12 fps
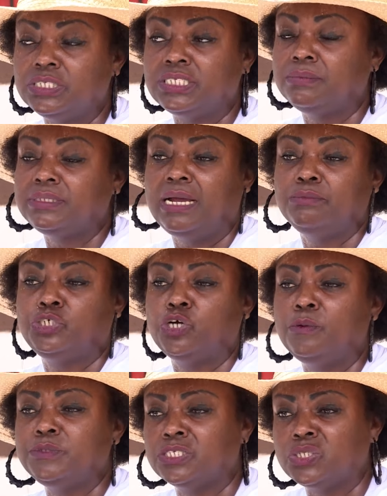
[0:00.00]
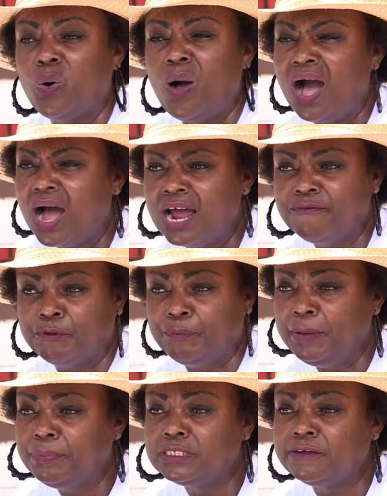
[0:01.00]
Sometimes jobs are so hard for
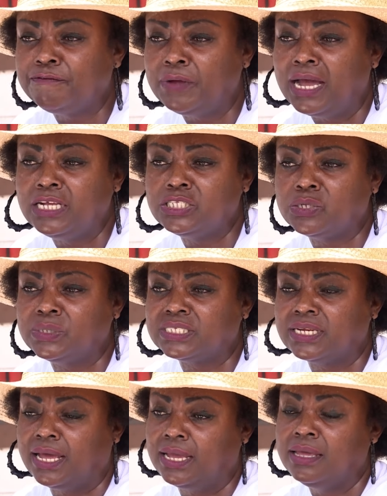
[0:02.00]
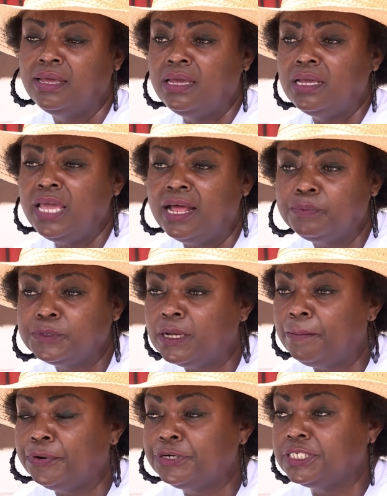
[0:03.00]
people to find, so it's like, help
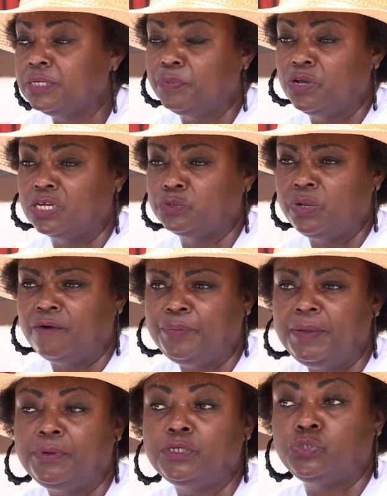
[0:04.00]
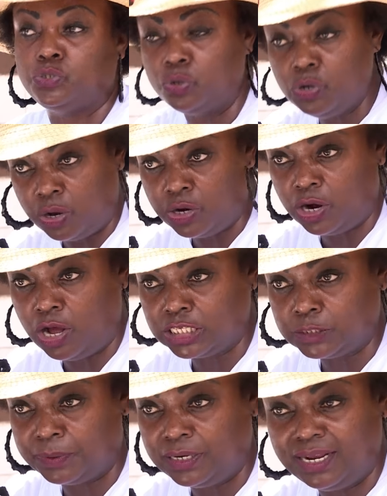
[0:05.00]
some person, because we have people do go to the
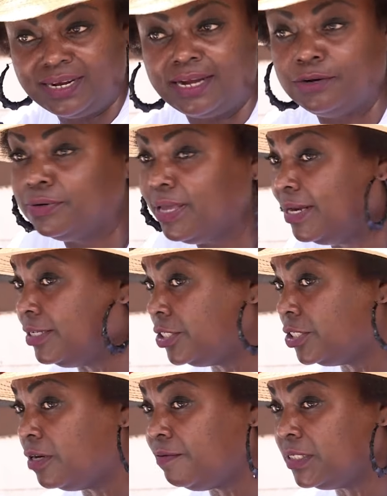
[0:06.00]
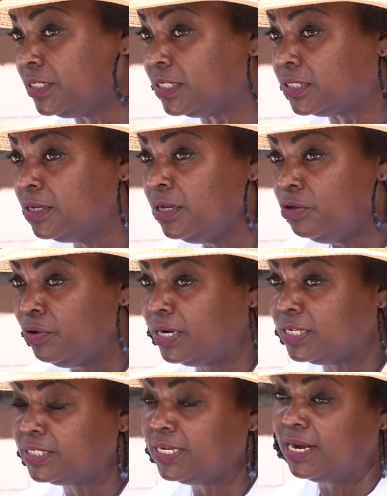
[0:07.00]
hospital and they don't get the services. You
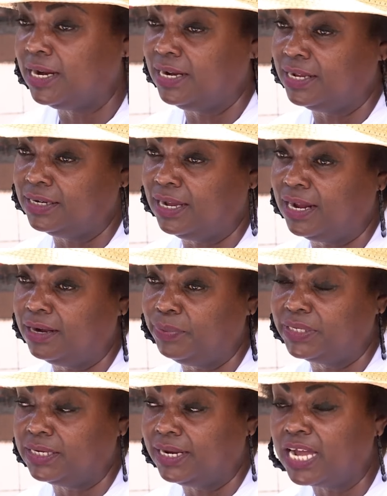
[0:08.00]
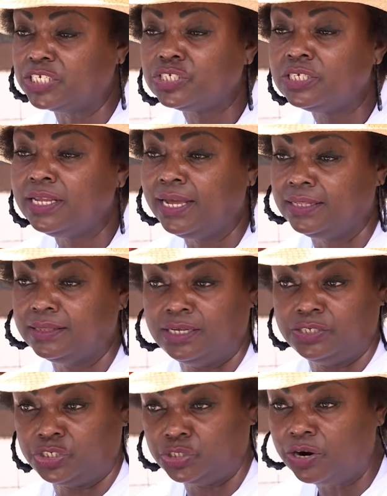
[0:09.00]
understand? And with the national health
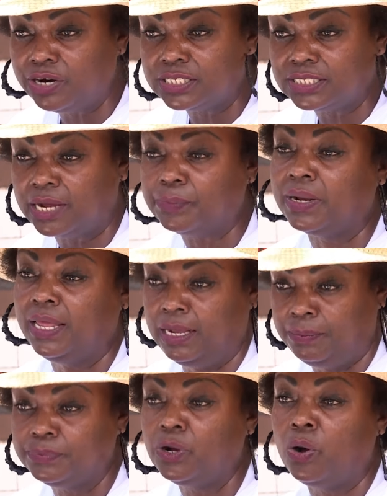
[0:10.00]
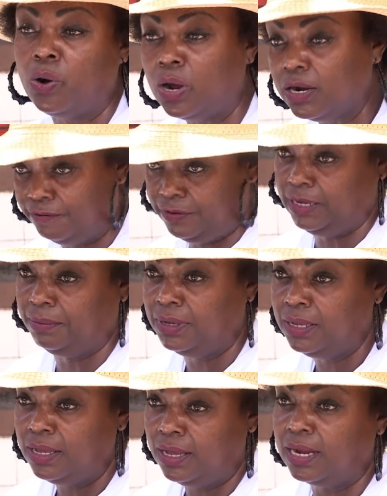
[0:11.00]
insurance, that will help all of them.
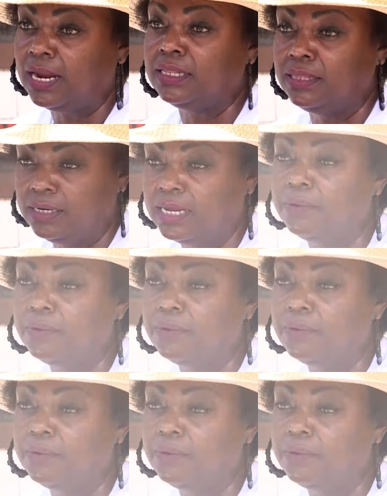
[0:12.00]
And I think